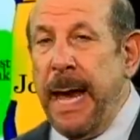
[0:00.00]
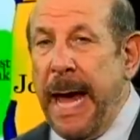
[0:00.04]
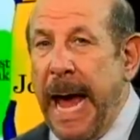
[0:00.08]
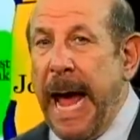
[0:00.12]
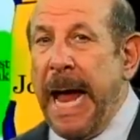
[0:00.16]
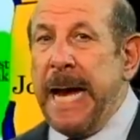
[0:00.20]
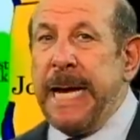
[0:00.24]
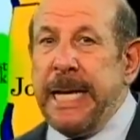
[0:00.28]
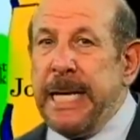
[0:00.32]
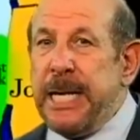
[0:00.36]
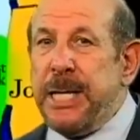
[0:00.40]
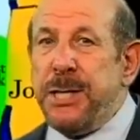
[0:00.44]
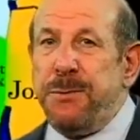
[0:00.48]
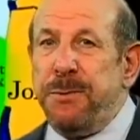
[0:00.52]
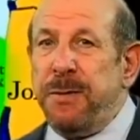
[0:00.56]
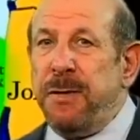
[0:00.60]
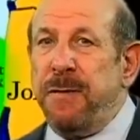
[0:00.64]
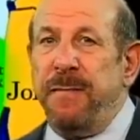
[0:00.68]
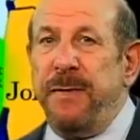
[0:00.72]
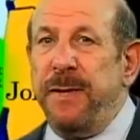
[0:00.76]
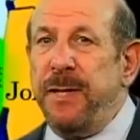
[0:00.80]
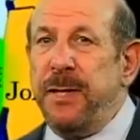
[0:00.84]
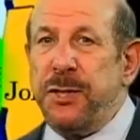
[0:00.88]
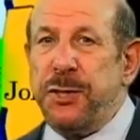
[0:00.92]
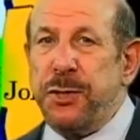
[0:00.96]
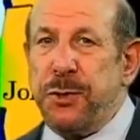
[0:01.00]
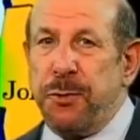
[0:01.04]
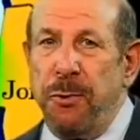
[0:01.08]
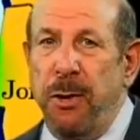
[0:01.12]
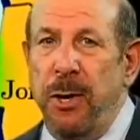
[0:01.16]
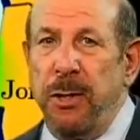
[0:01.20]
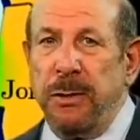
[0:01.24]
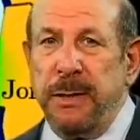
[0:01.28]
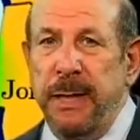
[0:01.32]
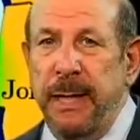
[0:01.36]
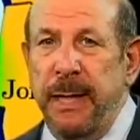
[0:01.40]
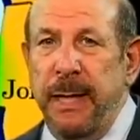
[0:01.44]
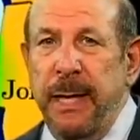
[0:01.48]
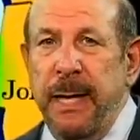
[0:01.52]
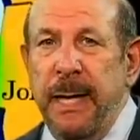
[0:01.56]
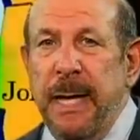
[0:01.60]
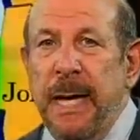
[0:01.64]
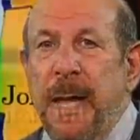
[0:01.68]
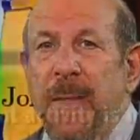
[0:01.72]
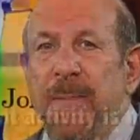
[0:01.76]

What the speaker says: And Israel feels strongly